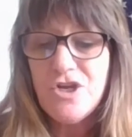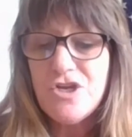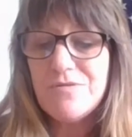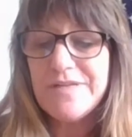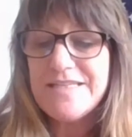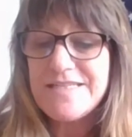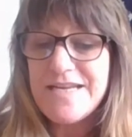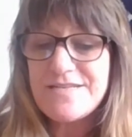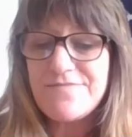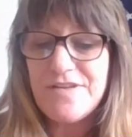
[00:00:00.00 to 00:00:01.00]
You will
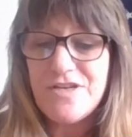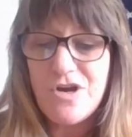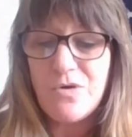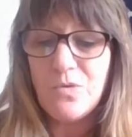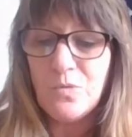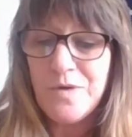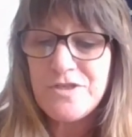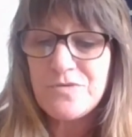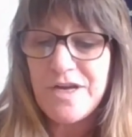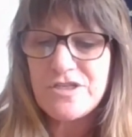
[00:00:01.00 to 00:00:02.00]
instinctively know
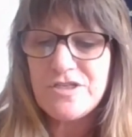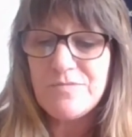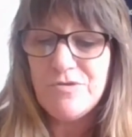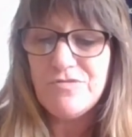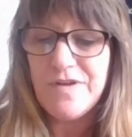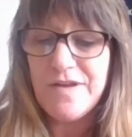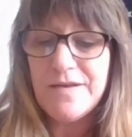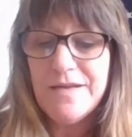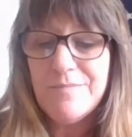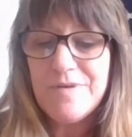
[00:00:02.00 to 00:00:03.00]
what direction to move in
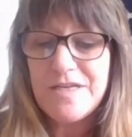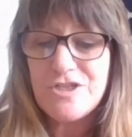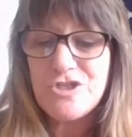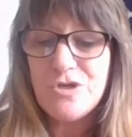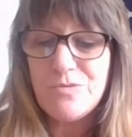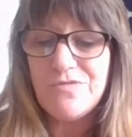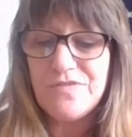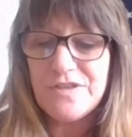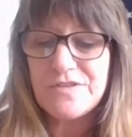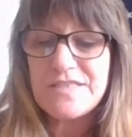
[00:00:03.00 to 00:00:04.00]
because you will
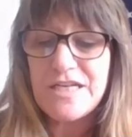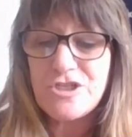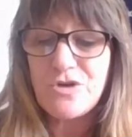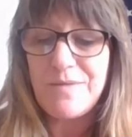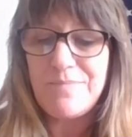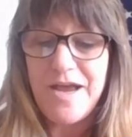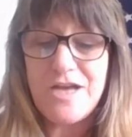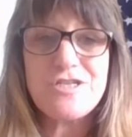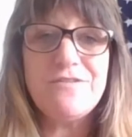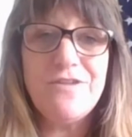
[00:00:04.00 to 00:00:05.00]
feel such a great
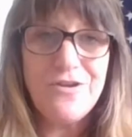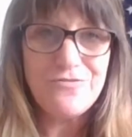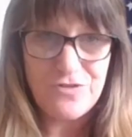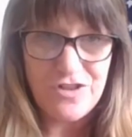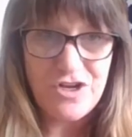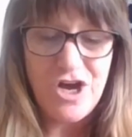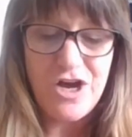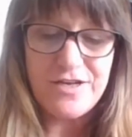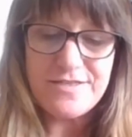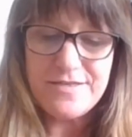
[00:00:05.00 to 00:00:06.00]
passion for the
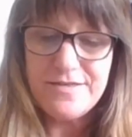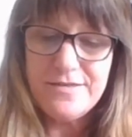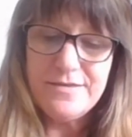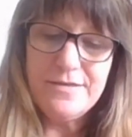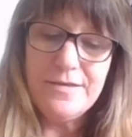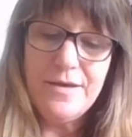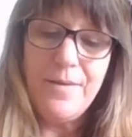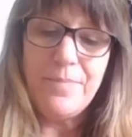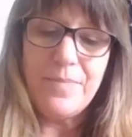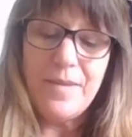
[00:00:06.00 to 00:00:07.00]
cause.
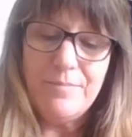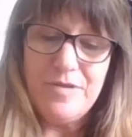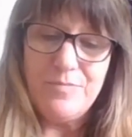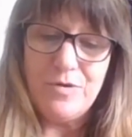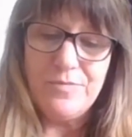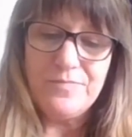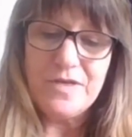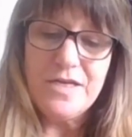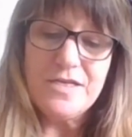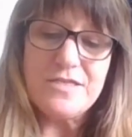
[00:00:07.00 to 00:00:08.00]
People.
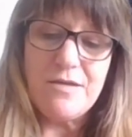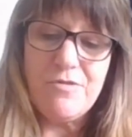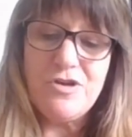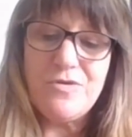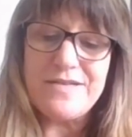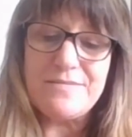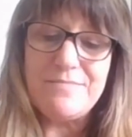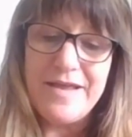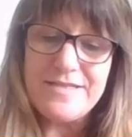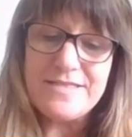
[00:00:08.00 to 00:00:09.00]
Someone who has
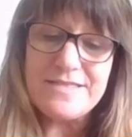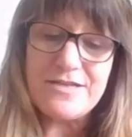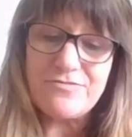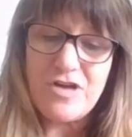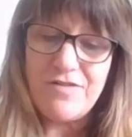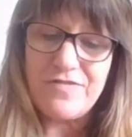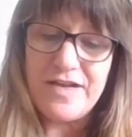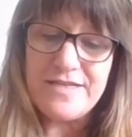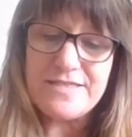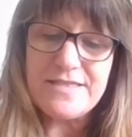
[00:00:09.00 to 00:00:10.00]
immense
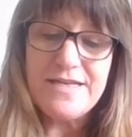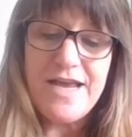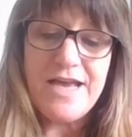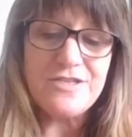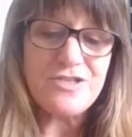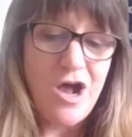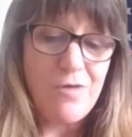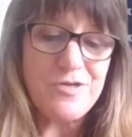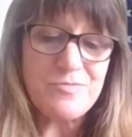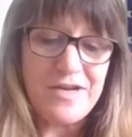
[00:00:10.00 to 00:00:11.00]
self-confidence and is
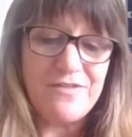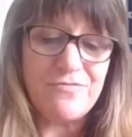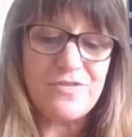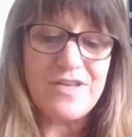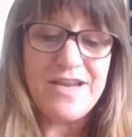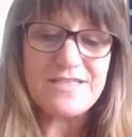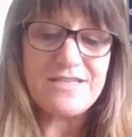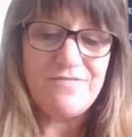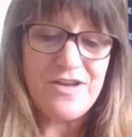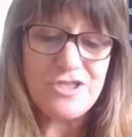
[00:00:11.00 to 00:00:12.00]
always ready for the
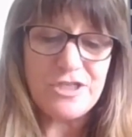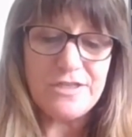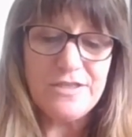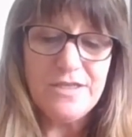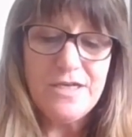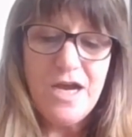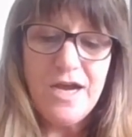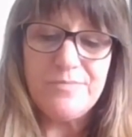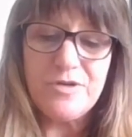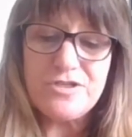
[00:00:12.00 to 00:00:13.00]
next adventure.
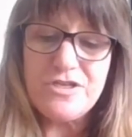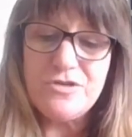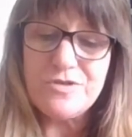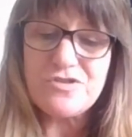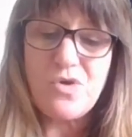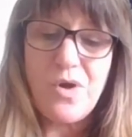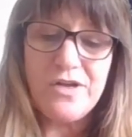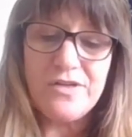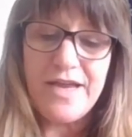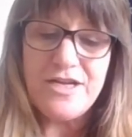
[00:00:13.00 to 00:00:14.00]
A person who is
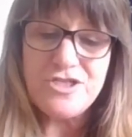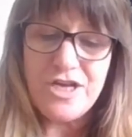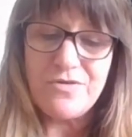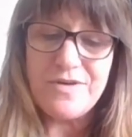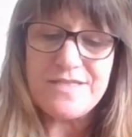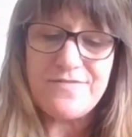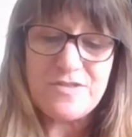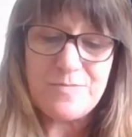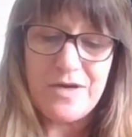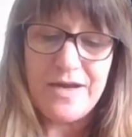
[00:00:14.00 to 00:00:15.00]
loyal and generous of
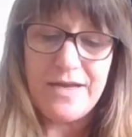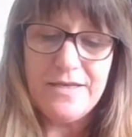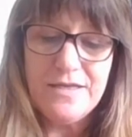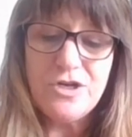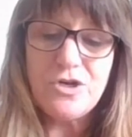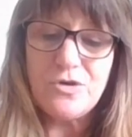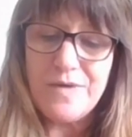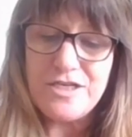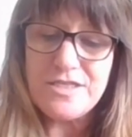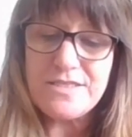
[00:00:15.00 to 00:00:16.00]
spirit,
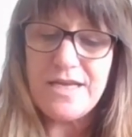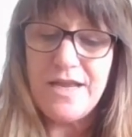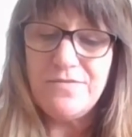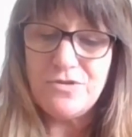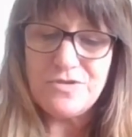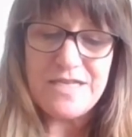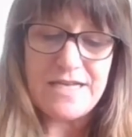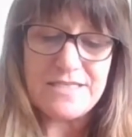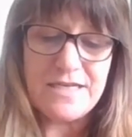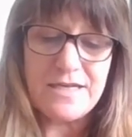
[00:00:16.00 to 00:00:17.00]
courageous,
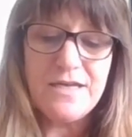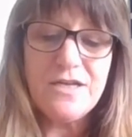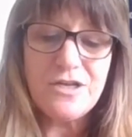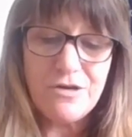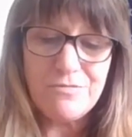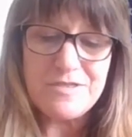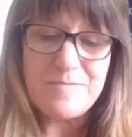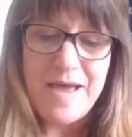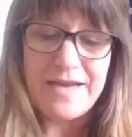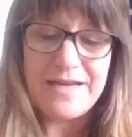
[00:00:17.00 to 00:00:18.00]
enthusiastic,
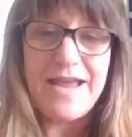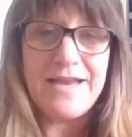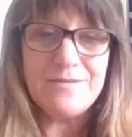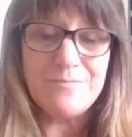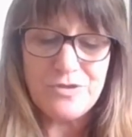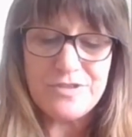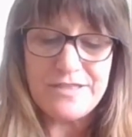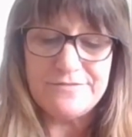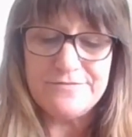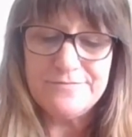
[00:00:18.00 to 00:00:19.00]
charismatic, and
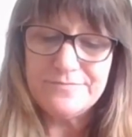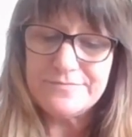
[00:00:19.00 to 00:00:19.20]
impulsive.